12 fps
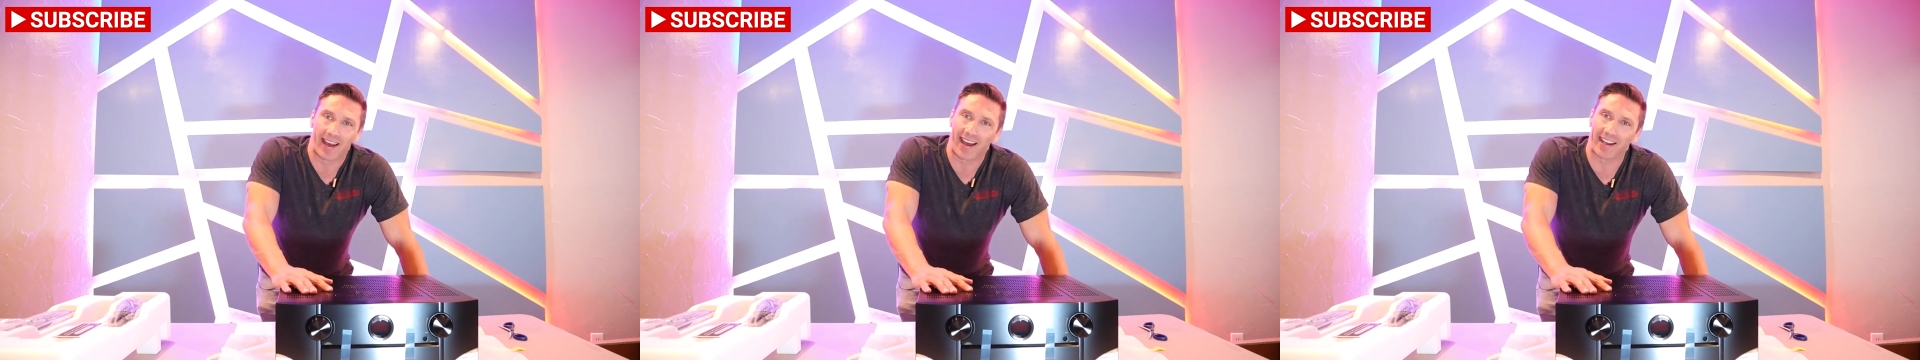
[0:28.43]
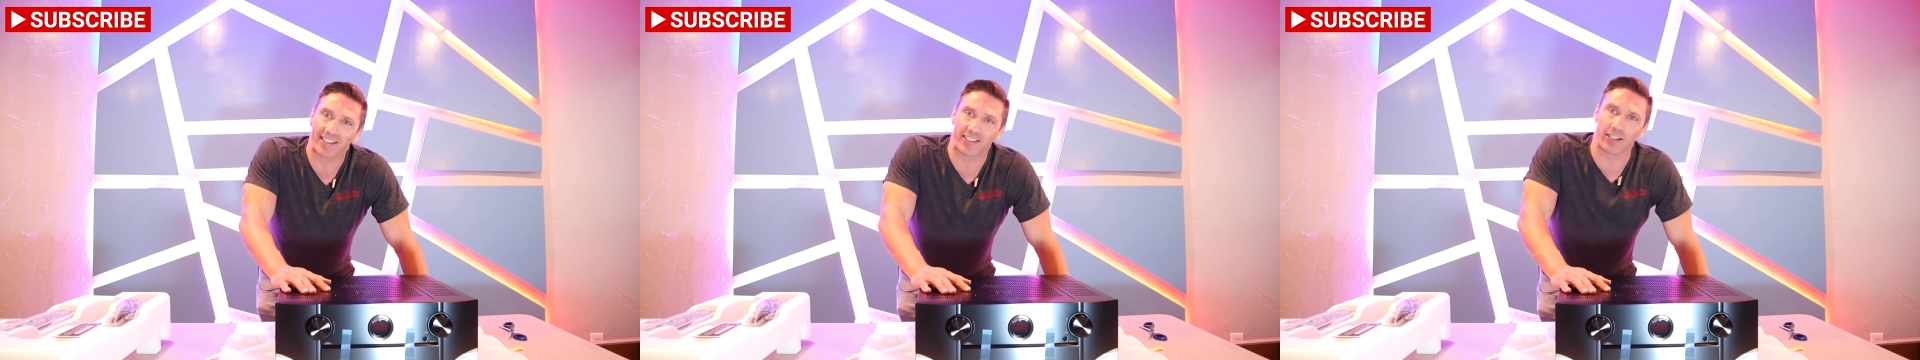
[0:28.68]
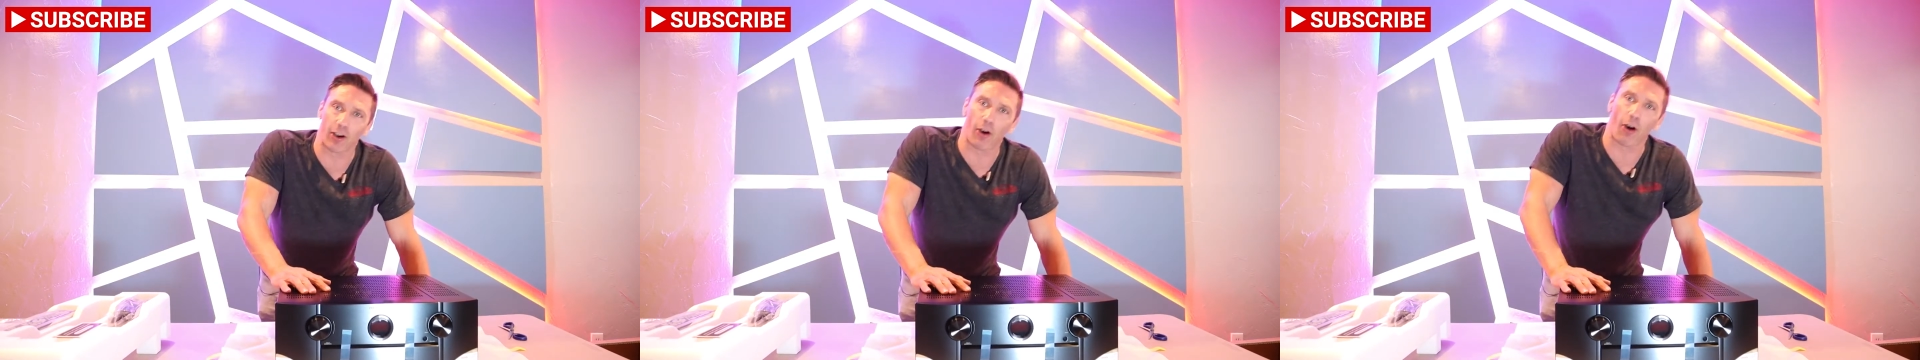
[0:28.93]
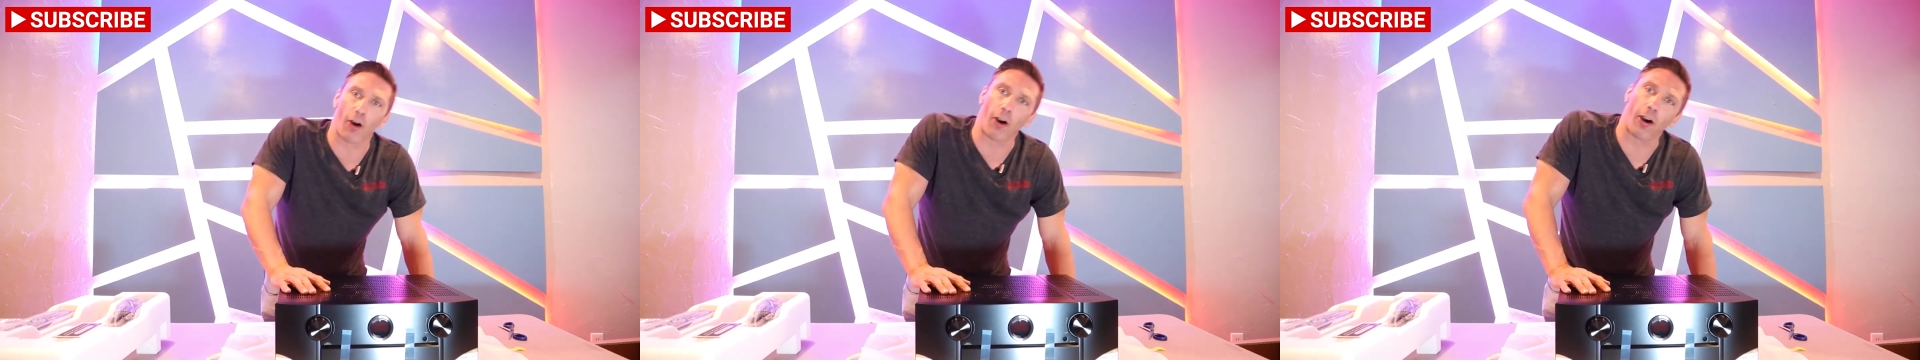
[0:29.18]

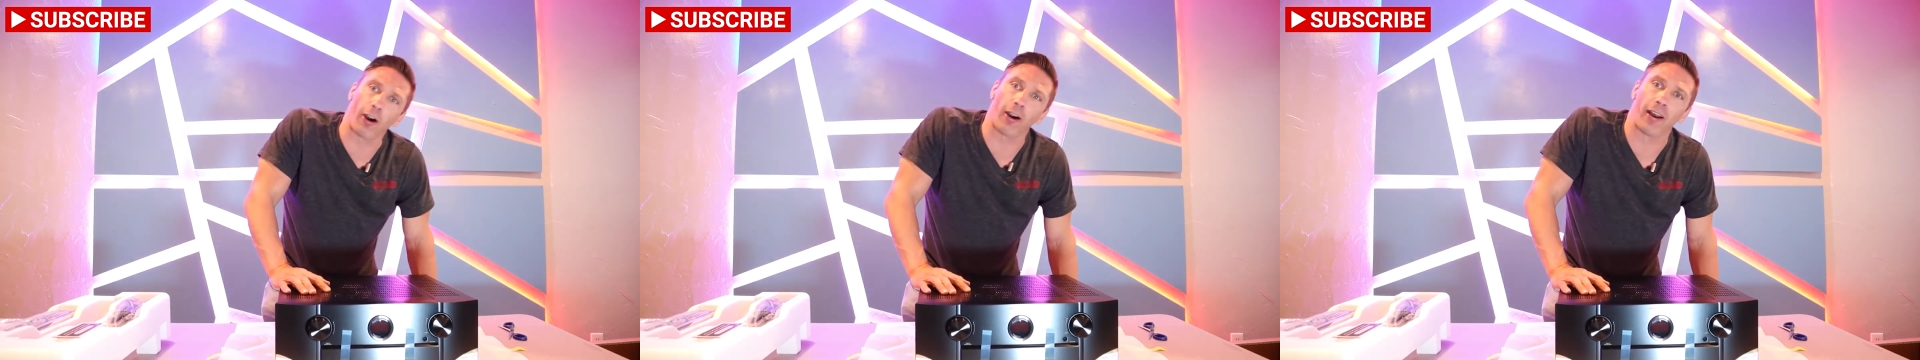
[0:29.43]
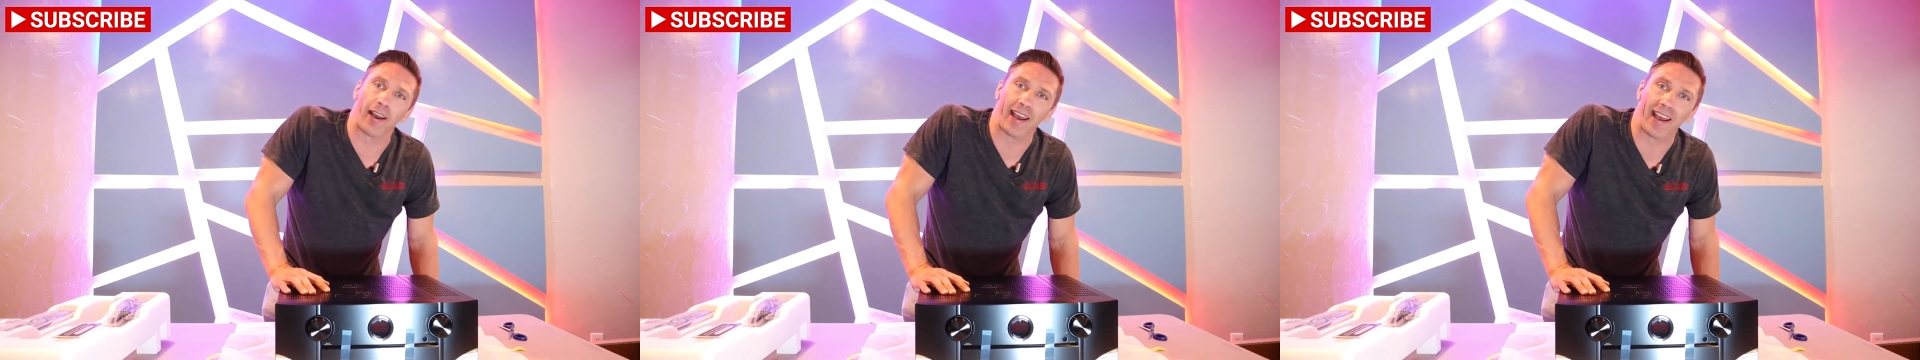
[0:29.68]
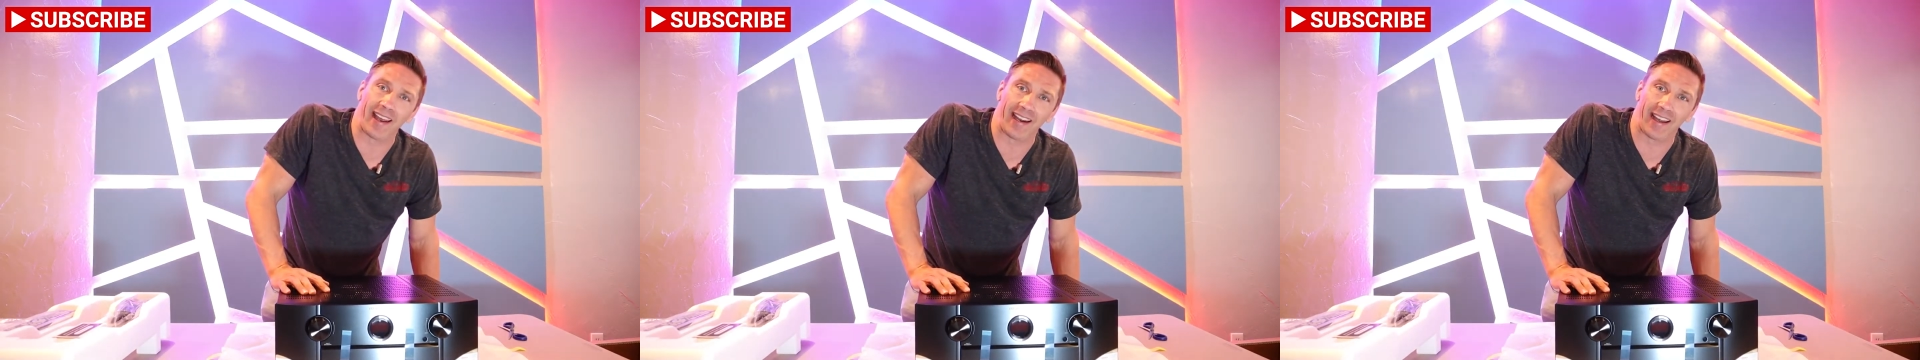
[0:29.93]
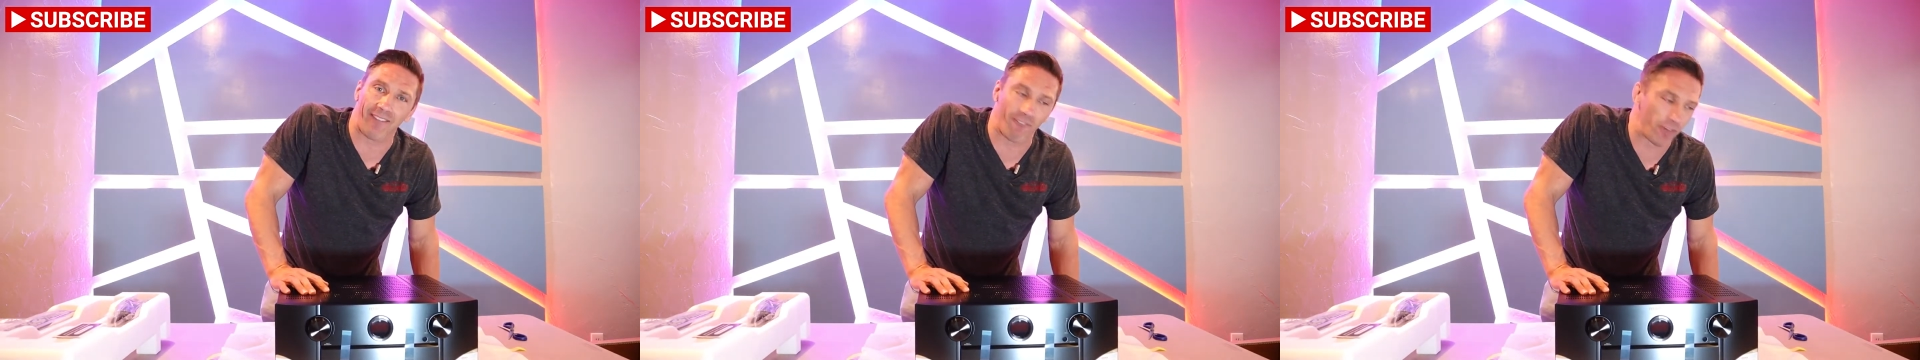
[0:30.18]

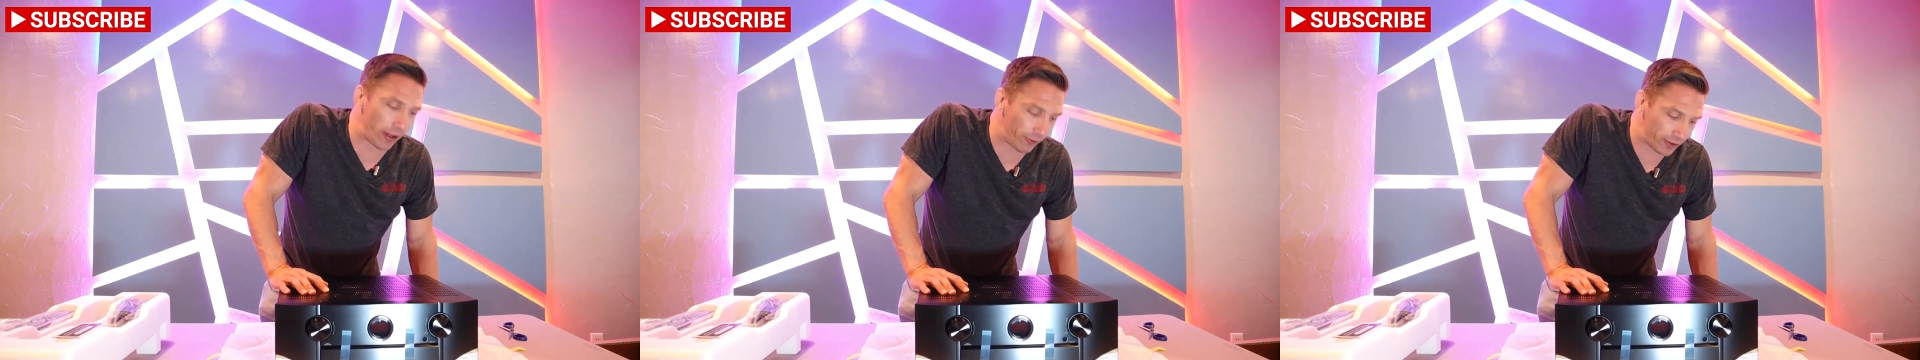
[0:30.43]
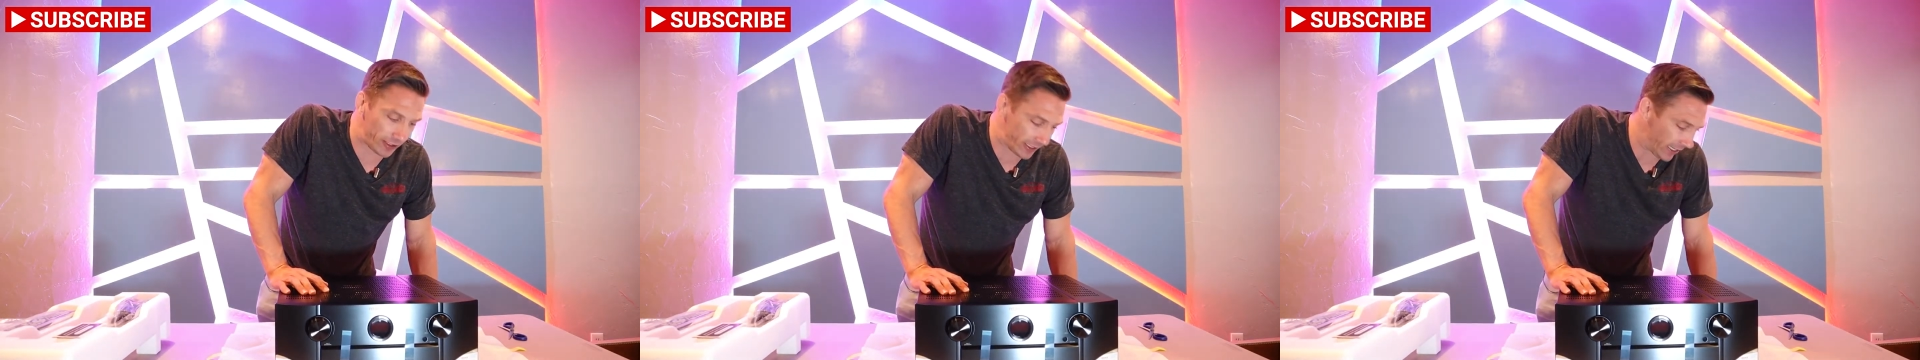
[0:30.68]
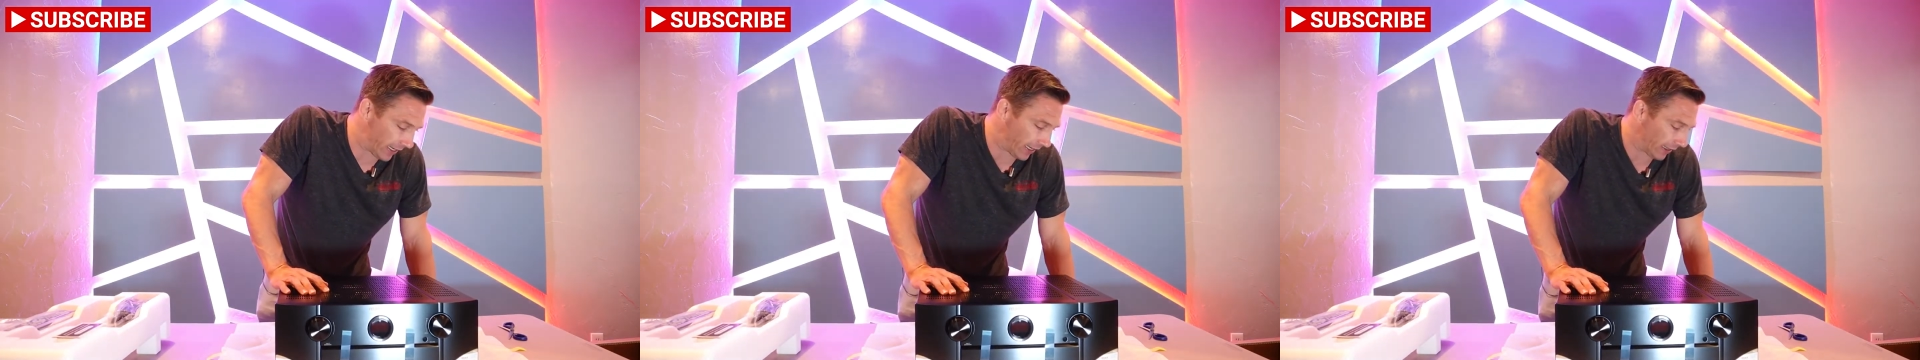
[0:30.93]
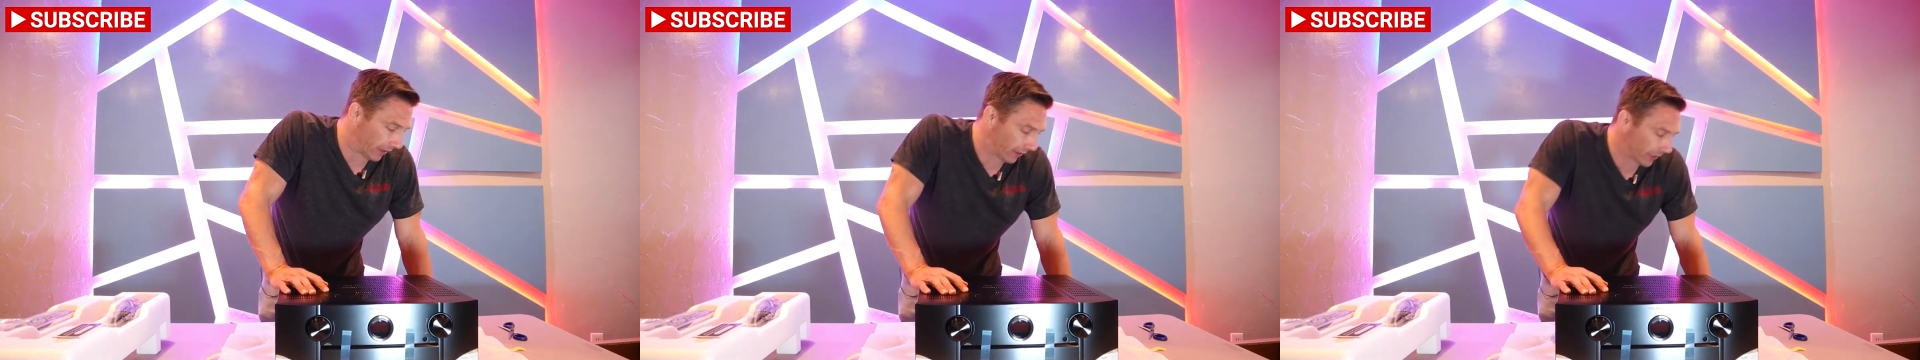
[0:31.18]

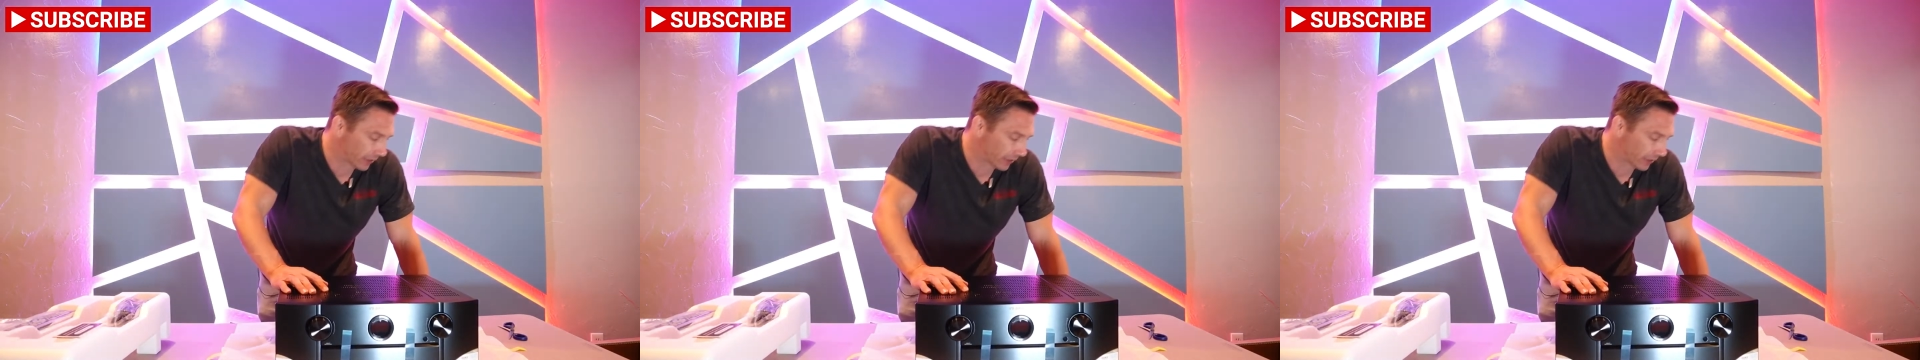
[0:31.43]
SR8015, and